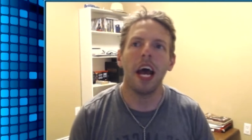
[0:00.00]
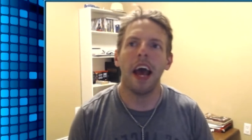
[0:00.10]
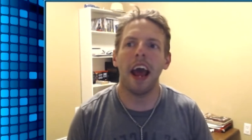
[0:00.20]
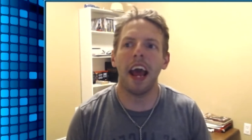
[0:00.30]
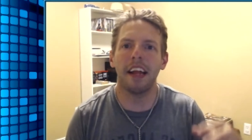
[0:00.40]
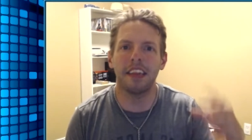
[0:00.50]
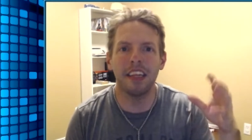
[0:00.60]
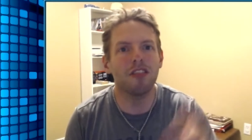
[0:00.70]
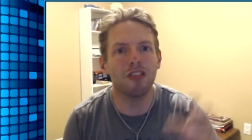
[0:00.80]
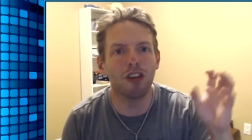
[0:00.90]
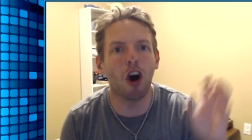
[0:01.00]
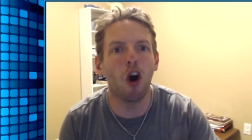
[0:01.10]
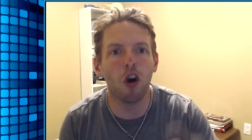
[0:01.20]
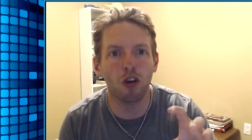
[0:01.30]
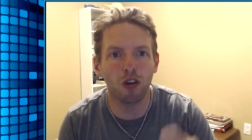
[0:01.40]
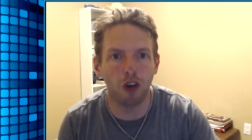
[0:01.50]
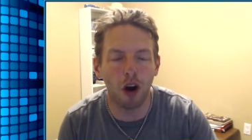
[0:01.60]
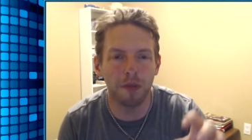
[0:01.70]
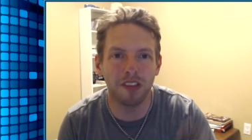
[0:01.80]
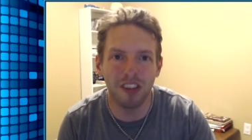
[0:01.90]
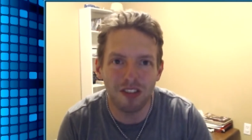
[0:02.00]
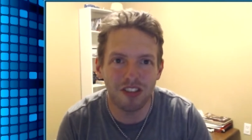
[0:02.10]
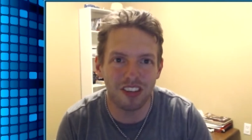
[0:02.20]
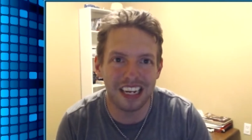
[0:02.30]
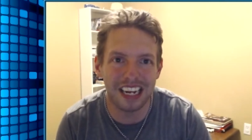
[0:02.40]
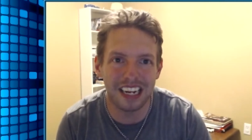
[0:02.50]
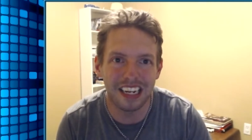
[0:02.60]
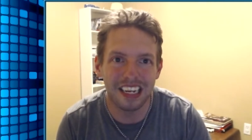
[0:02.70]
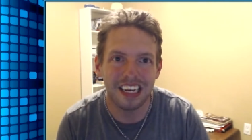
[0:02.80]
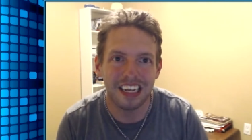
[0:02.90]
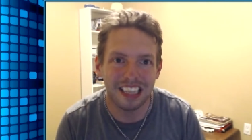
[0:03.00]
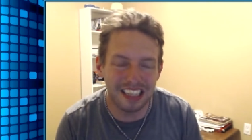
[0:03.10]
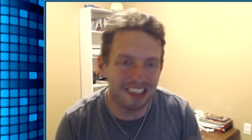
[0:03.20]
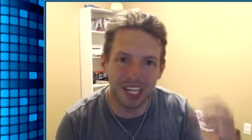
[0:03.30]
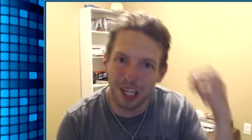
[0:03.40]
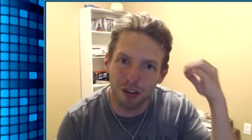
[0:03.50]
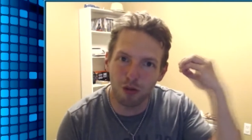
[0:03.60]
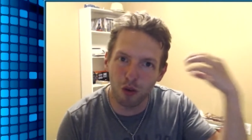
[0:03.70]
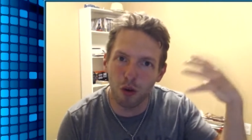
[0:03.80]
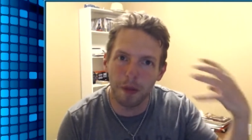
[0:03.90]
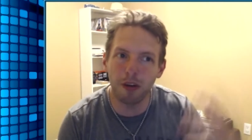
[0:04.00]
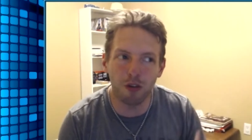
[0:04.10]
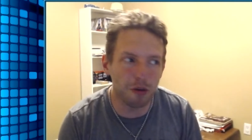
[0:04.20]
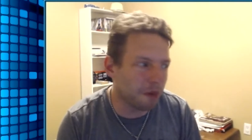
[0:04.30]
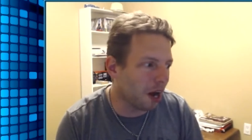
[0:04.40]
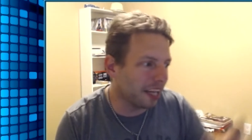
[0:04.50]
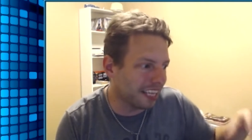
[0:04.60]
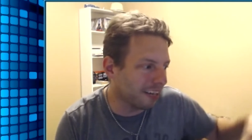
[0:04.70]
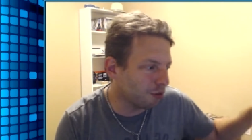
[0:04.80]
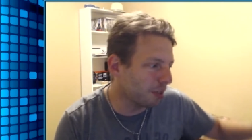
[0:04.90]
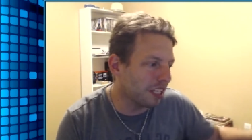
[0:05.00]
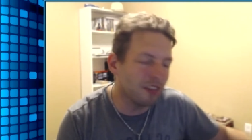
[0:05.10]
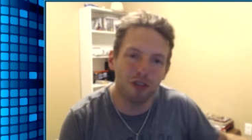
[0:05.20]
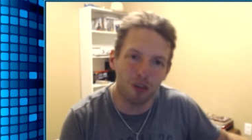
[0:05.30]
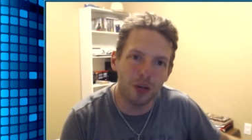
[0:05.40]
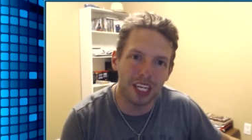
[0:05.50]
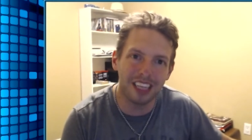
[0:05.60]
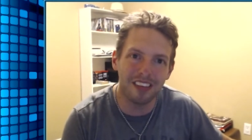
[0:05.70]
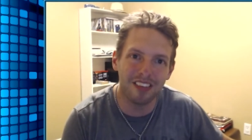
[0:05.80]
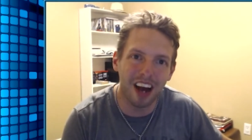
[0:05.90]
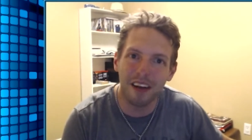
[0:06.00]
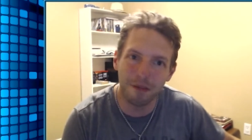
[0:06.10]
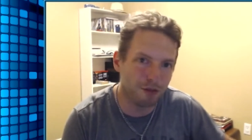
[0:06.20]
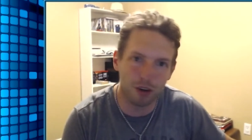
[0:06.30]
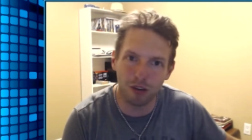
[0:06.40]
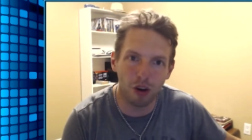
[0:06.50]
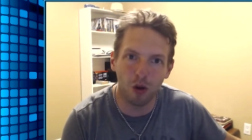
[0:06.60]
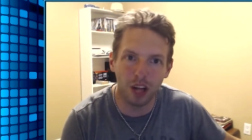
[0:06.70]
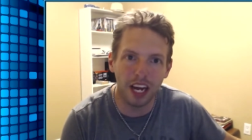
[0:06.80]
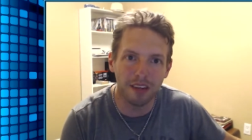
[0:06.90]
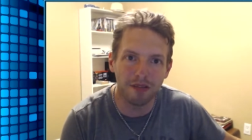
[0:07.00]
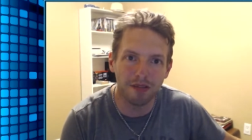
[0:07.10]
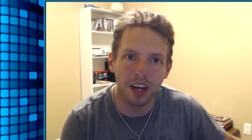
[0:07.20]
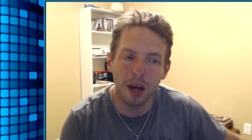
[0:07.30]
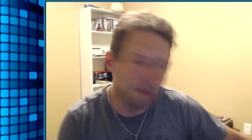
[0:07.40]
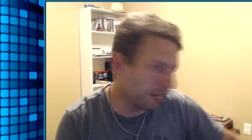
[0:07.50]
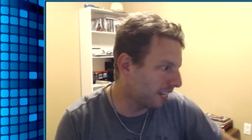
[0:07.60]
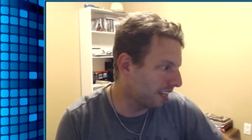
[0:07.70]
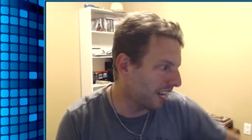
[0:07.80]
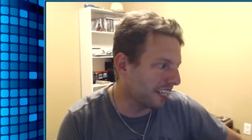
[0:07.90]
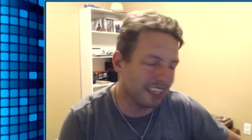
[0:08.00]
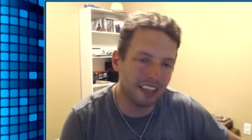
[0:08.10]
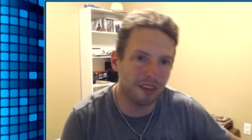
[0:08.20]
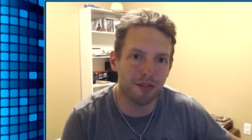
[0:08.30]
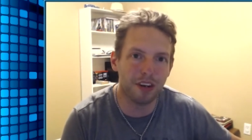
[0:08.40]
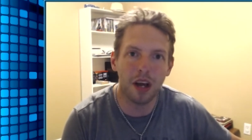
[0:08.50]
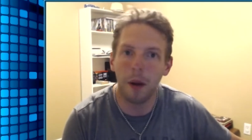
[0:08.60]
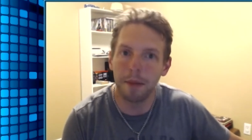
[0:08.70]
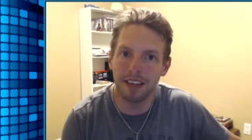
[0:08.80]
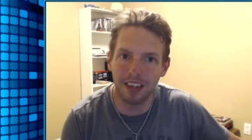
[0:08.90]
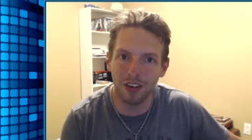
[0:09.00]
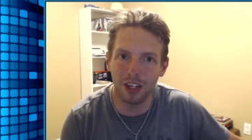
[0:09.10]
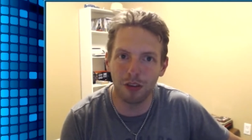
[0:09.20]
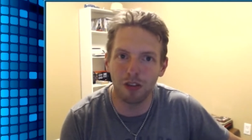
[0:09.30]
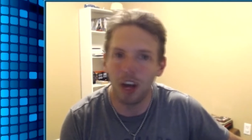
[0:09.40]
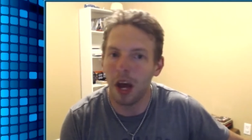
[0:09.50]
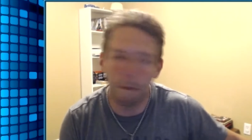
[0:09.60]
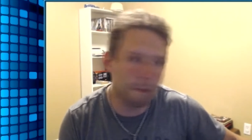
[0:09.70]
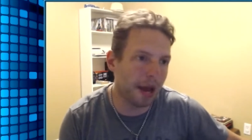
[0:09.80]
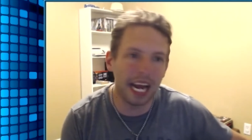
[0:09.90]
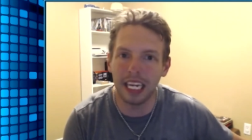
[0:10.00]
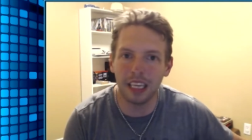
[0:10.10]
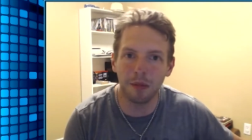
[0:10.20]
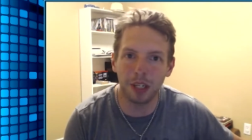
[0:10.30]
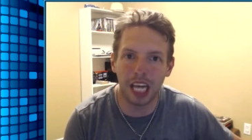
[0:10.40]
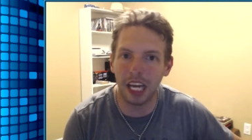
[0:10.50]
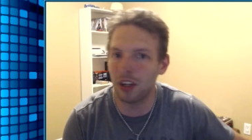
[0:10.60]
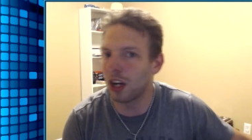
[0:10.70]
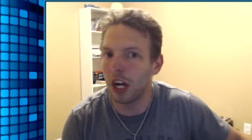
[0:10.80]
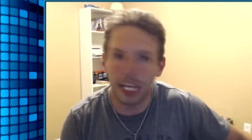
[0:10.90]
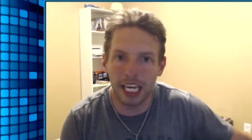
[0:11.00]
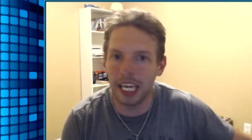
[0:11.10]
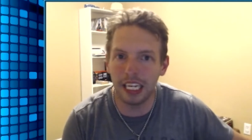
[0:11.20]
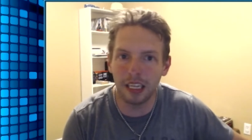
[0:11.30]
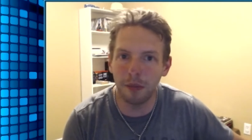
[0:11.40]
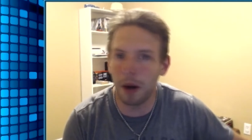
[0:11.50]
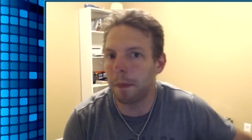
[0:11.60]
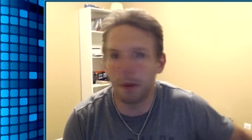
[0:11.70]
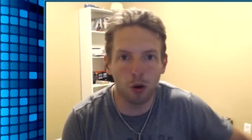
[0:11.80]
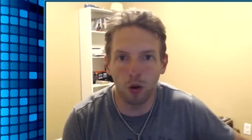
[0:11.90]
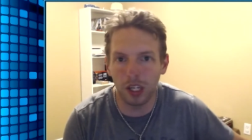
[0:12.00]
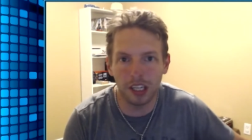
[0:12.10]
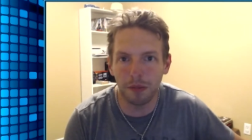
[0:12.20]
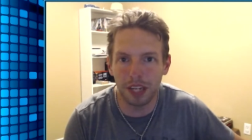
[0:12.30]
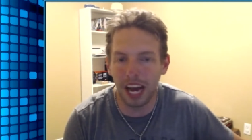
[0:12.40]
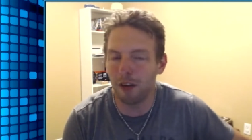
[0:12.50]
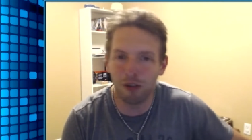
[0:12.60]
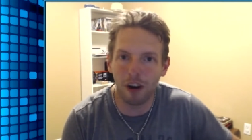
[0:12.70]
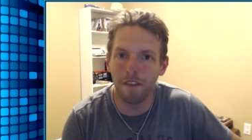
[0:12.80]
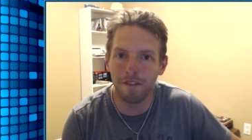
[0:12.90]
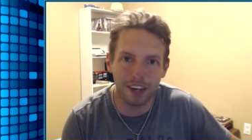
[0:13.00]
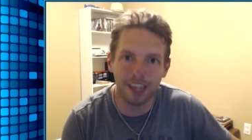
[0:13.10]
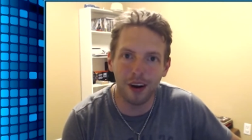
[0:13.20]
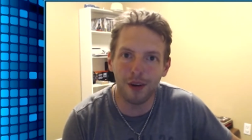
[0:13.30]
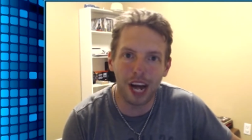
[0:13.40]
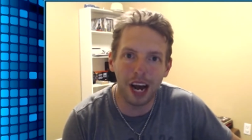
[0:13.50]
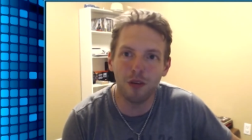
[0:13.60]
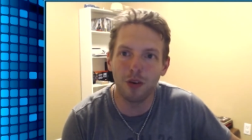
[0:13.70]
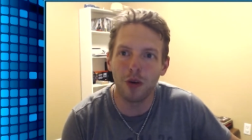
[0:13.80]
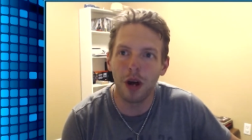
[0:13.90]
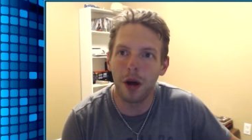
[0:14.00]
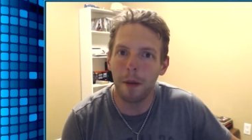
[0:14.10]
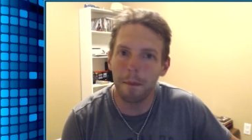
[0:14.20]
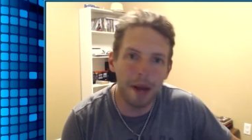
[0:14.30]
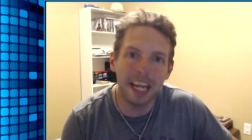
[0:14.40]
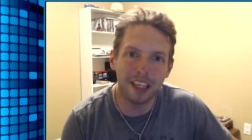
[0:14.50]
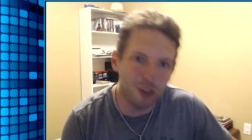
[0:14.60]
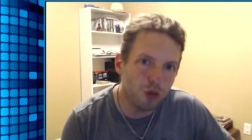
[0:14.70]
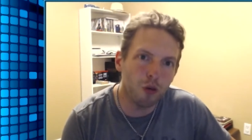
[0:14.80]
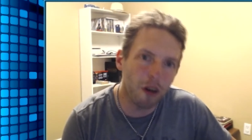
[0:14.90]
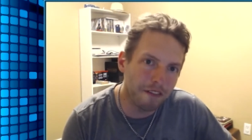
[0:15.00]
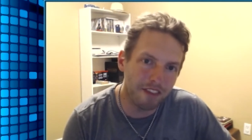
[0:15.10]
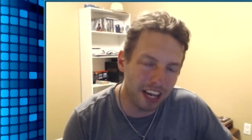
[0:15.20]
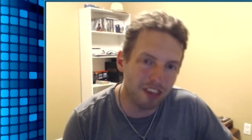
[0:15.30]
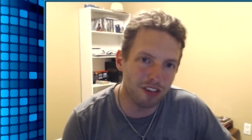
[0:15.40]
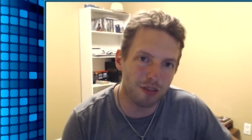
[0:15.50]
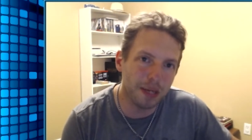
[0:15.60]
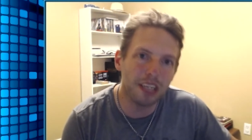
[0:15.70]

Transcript: And this is all Crom is interested in. This, his rudimentary mind, that's what he's doing in this hut for his whole life. Been collecting different materials, banging them together, heating them up, cooling them down, trying to figure out how to make new inventions, make